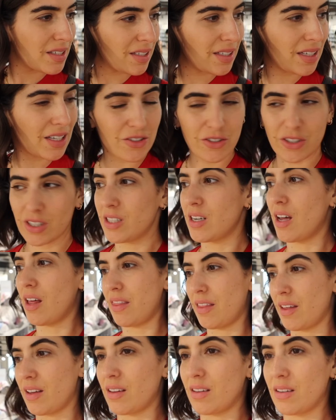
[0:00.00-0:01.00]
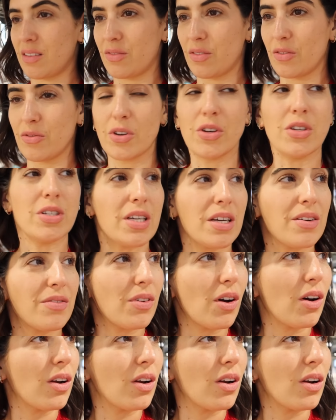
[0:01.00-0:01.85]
Literally nothing for Rudy for